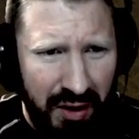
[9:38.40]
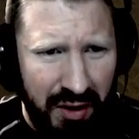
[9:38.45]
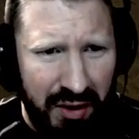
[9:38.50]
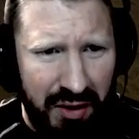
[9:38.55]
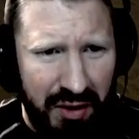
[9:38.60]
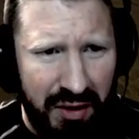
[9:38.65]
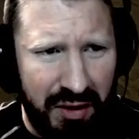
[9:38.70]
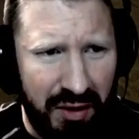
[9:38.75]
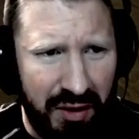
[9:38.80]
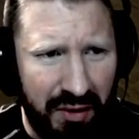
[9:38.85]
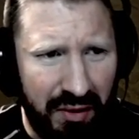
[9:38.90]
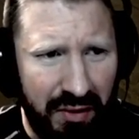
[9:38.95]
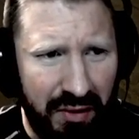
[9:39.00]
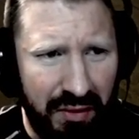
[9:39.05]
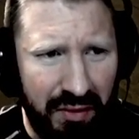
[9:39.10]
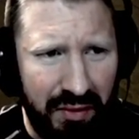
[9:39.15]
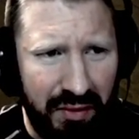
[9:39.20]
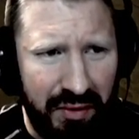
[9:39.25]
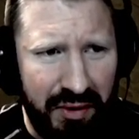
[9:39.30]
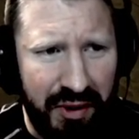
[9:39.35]

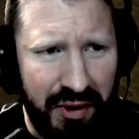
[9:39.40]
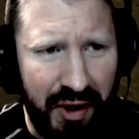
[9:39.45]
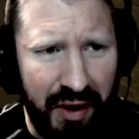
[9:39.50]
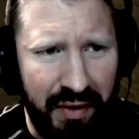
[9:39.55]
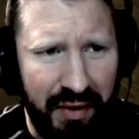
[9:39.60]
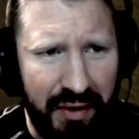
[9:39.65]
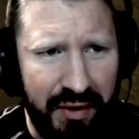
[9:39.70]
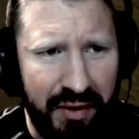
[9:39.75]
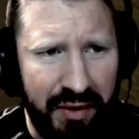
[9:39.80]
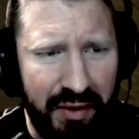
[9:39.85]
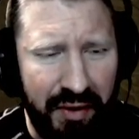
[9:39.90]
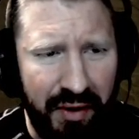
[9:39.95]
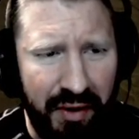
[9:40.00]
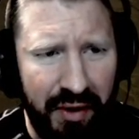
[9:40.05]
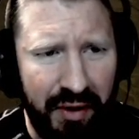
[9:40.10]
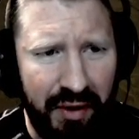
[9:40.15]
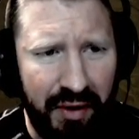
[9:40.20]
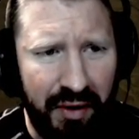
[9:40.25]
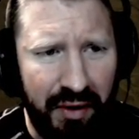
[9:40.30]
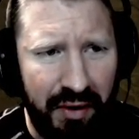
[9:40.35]
So,
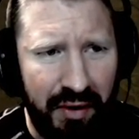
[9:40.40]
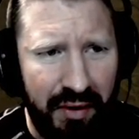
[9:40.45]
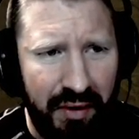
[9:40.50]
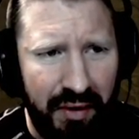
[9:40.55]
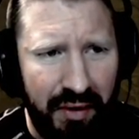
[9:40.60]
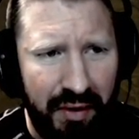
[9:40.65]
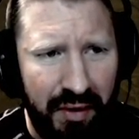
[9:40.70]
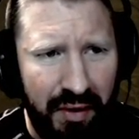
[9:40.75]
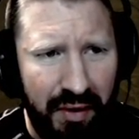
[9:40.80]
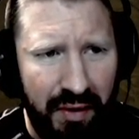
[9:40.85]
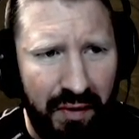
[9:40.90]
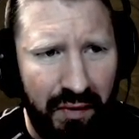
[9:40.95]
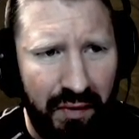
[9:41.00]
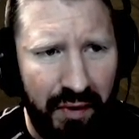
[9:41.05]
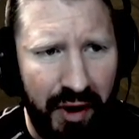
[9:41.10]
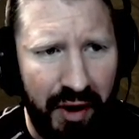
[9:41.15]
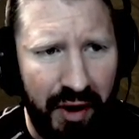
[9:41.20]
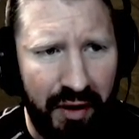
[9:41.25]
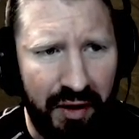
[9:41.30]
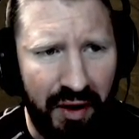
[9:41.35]
Territorial
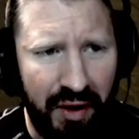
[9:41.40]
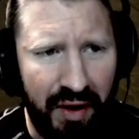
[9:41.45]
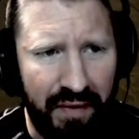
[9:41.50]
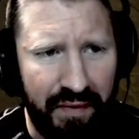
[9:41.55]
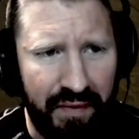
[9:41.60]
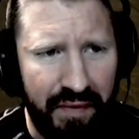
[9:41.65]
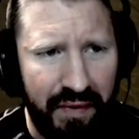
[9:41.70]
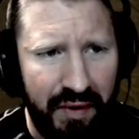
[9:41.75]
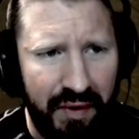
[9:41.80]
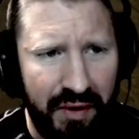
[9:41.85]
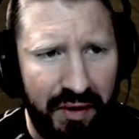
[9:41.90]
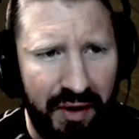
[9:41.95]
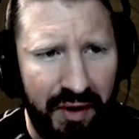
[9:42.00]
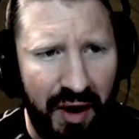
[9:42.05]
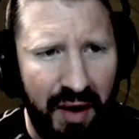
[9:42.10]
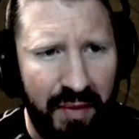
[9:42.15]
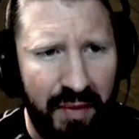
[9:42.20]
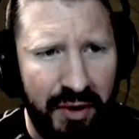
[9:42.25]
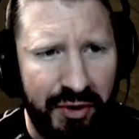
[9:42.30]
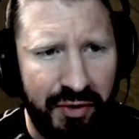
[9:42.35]
Rare Glymph.
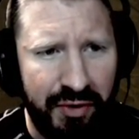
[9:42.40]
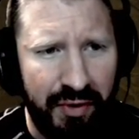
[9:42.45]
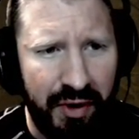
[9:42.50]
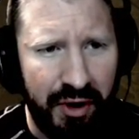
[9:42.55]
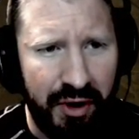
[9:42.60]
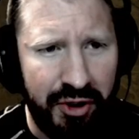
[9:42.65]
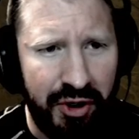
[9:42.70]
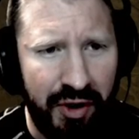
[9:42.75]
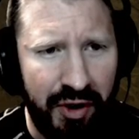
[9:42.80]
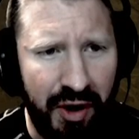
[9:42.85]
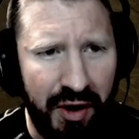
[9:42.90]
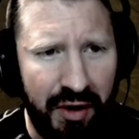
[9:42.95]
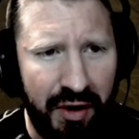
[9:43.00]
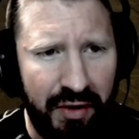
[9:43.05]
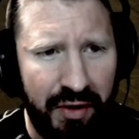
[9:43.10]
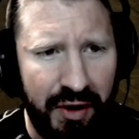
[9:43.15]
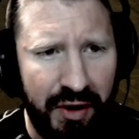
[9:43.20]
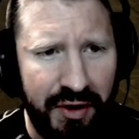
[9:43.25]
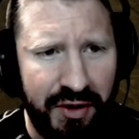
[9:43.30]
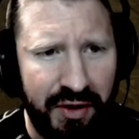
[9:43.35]
Damage reduction
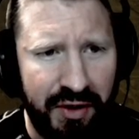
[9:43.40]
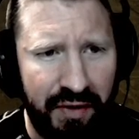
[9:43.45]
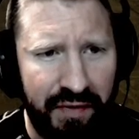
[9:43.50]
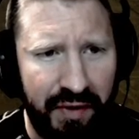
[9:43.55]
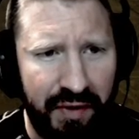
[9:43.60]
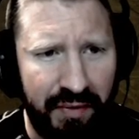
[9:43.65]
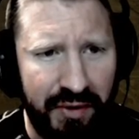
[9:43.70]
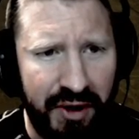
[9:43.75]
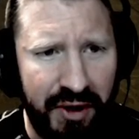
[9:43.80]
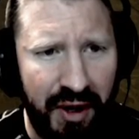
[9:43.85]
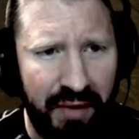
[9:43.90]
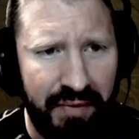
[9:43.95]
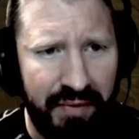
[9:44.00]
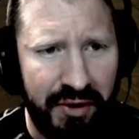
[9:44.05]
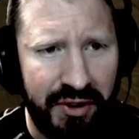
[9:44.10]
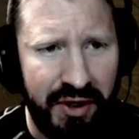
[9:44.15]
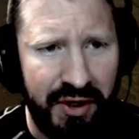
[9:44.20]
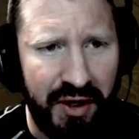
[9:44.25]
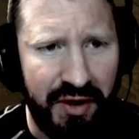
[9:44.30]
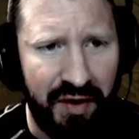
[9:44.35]
increased from
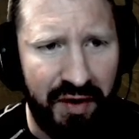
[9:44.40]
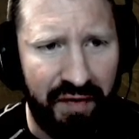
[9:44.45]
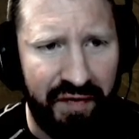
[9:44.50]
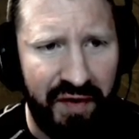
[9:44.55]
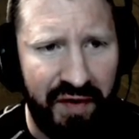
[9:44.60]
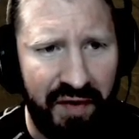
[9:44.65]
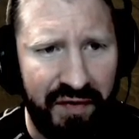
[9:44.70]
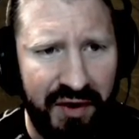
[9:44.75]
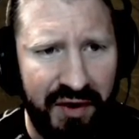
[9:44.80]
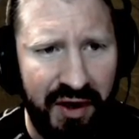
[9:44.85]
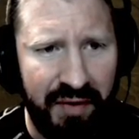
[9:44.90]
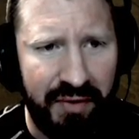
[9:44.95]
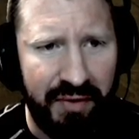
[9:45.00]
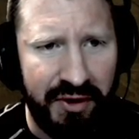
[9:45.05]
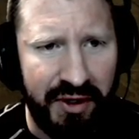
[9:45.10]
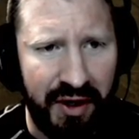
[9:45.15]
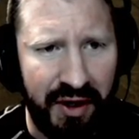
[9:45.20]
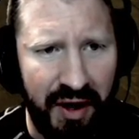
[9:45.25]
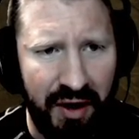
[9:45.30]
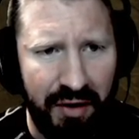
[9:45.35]
10% to
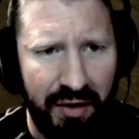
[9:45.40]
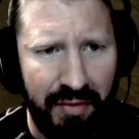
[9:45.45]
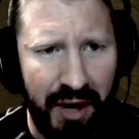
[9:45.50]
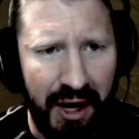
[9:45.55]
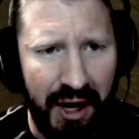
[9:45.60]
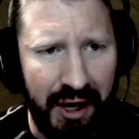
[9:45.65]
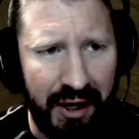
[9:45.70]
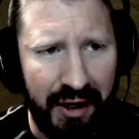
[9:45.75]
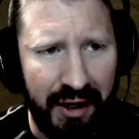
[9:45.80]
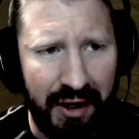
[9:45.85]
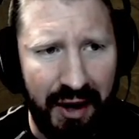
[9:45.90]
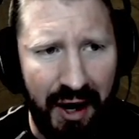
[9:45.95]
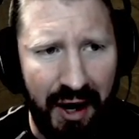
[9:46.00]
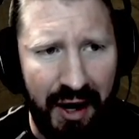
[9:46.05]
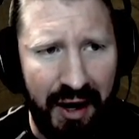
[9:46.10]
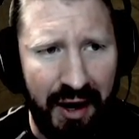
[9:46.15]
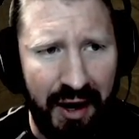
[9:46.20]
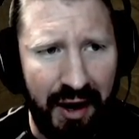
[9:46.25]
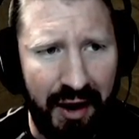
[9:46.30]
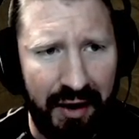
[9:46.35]
15%. Oh my
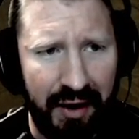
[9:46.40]
god!